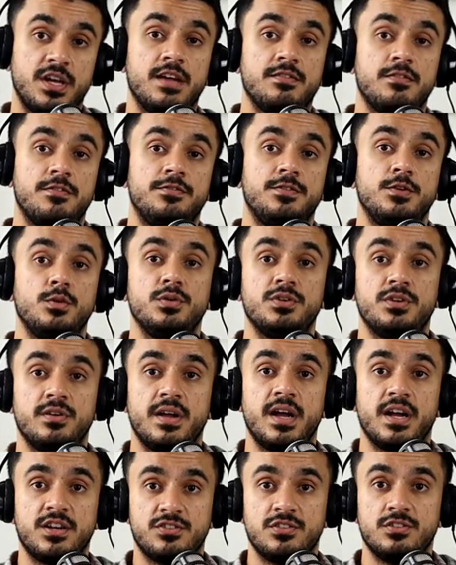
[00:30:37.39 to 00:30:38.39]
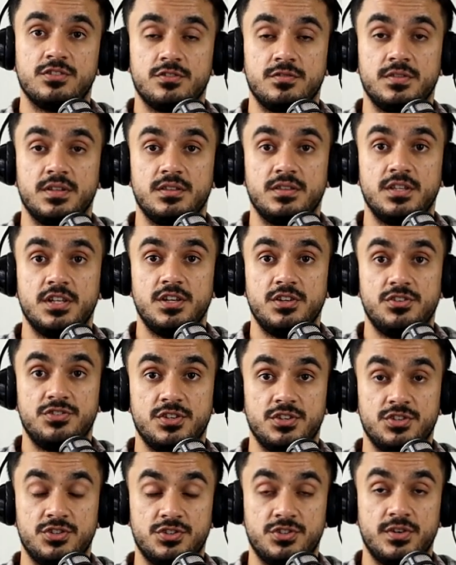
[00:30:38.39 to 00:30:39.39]
I have a few interactions with
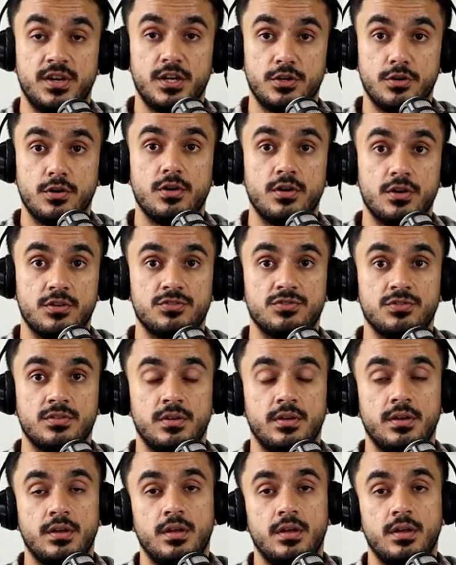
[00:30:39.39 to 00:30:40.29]
these stray dogs.